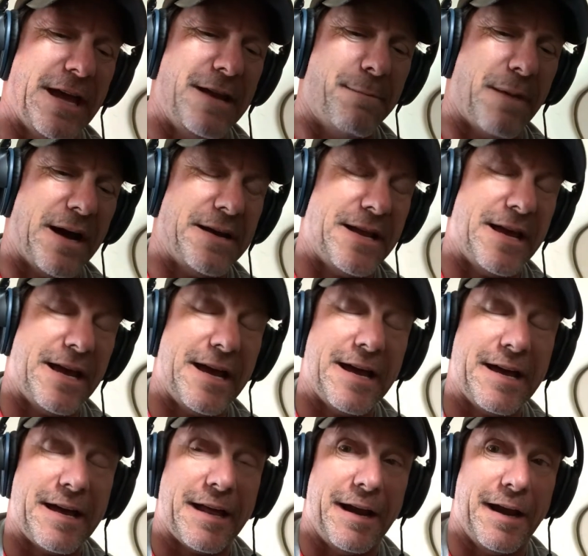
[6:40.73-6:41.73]
end my day
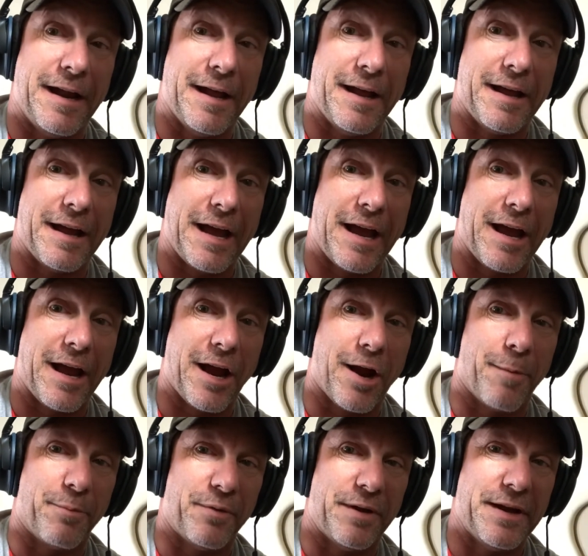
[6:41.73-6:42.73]
in an
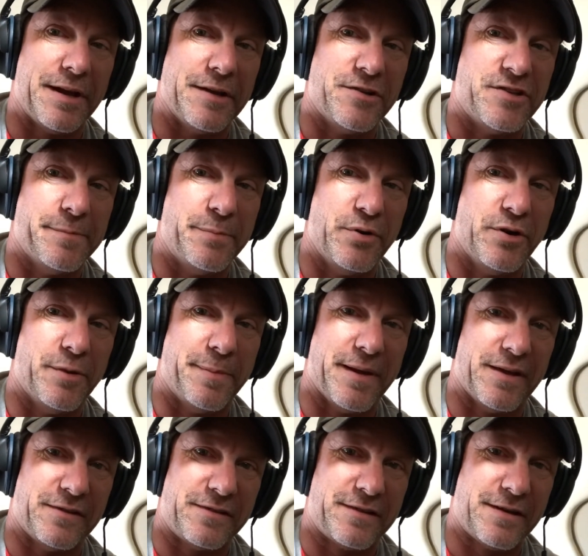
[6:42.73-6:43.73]
airplane to
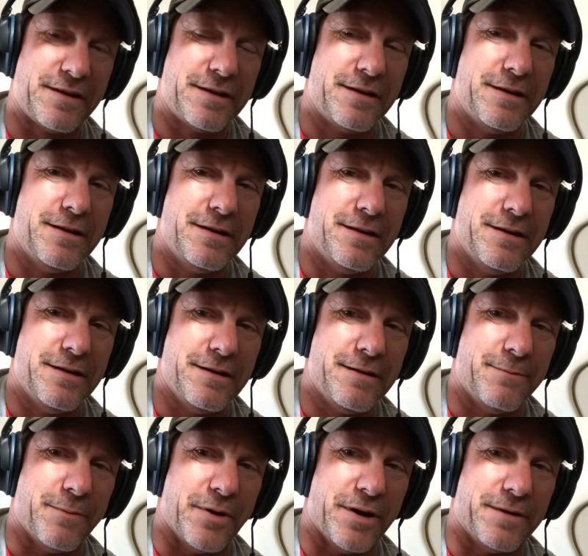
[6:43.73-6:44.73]
Budapest.
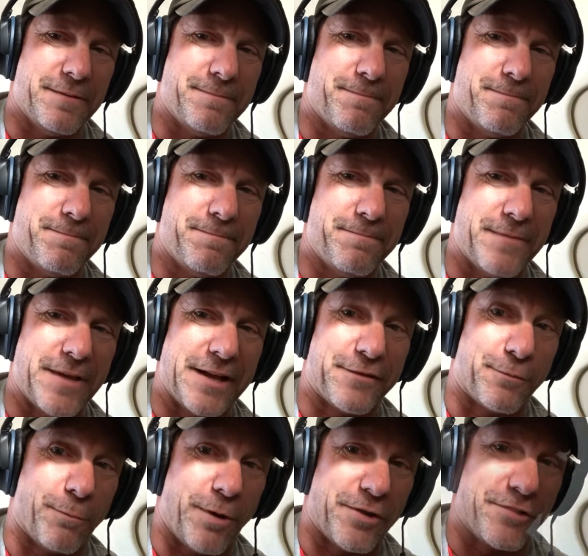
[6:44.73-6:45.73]
But
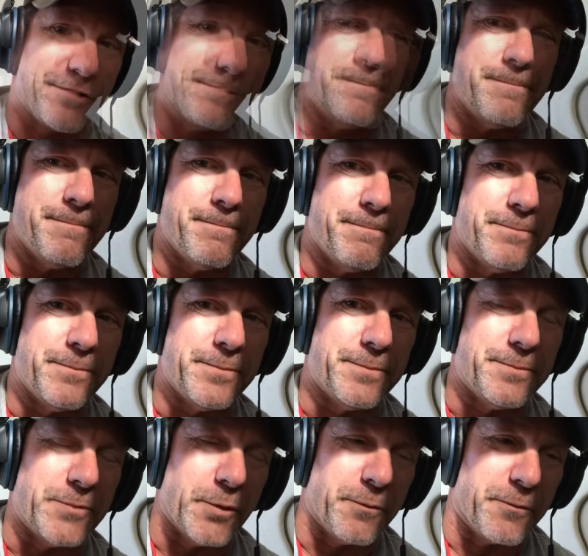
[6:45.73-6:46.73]
thanks for watching.
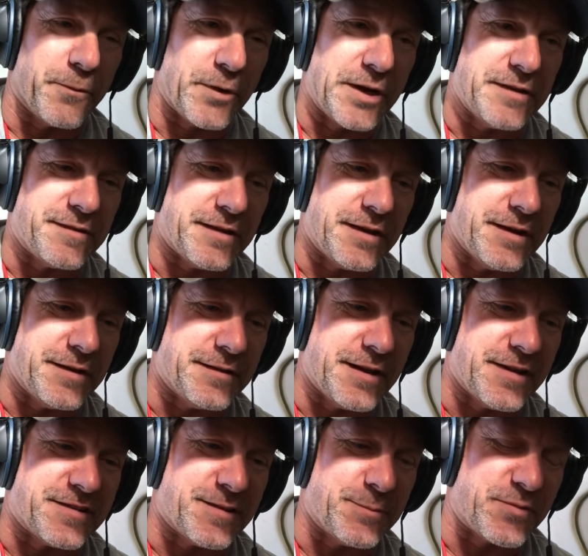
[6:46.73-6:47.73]
Don't forget to hit
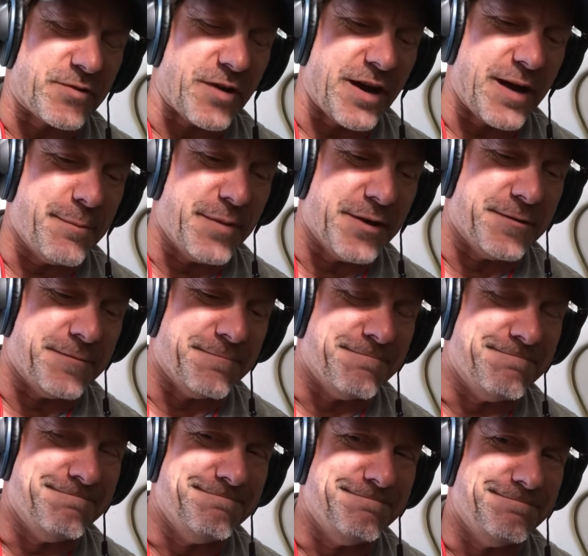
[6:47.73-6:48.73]
that subscribe
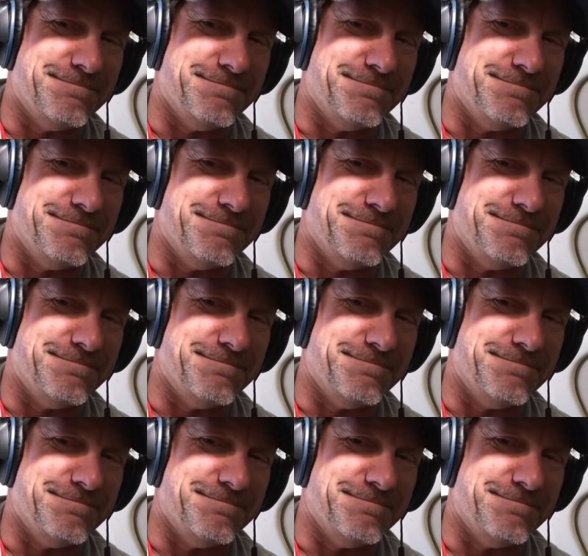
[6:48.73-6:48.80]
button.